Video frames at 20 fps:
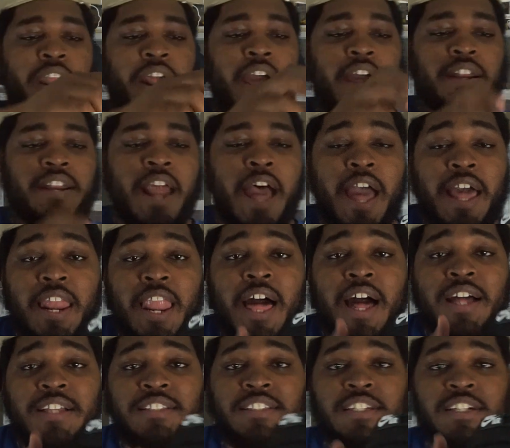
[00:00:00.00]
our
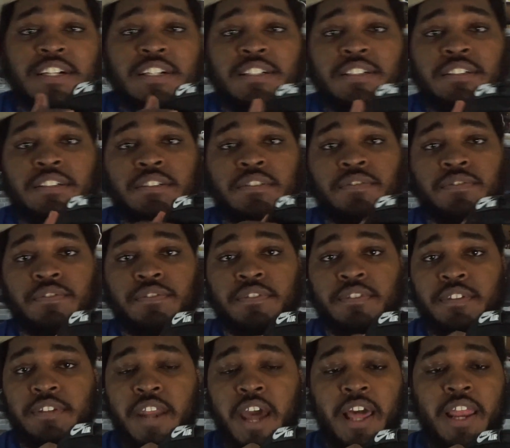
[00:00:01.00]
nylon tongue,
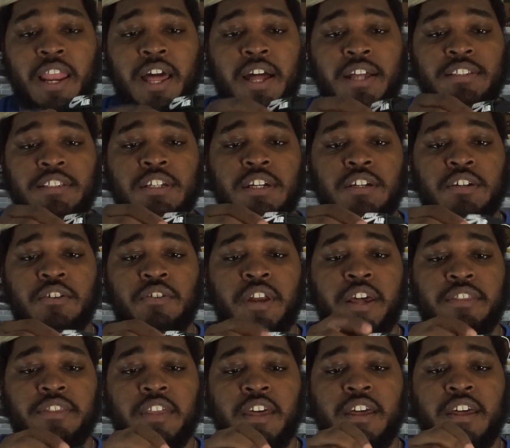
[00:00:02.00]
nylon tongue on
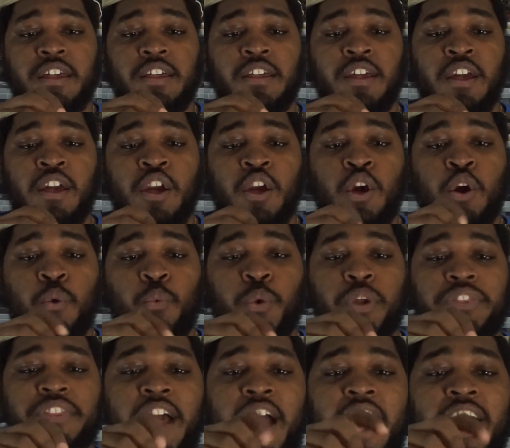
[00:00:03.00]
that thing.
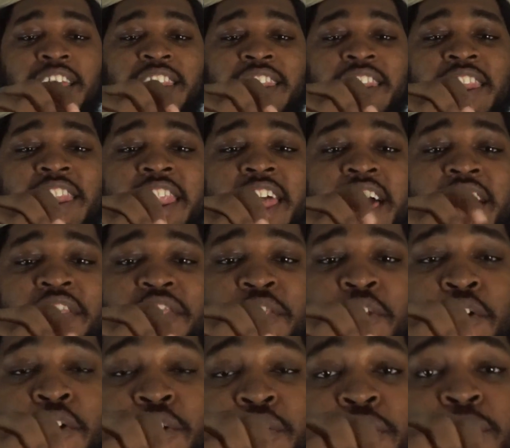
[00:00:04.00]
With our
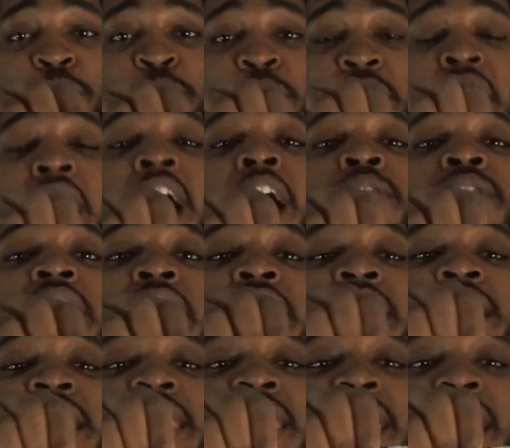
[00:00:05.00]
leather, we have
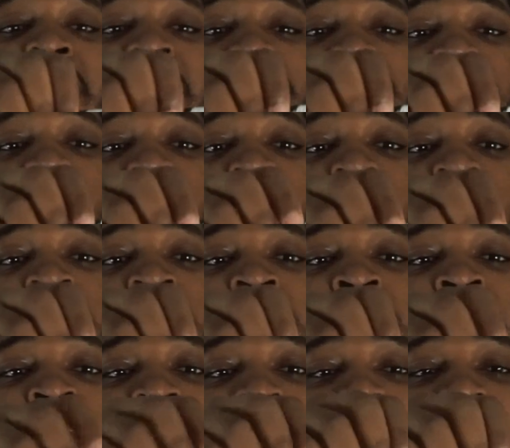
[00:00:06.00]
a leather
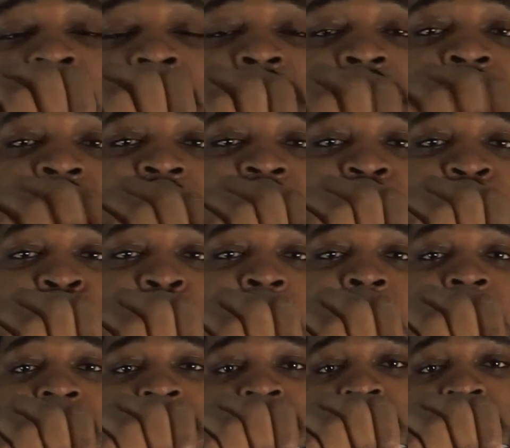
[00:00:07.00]
Nike Air patch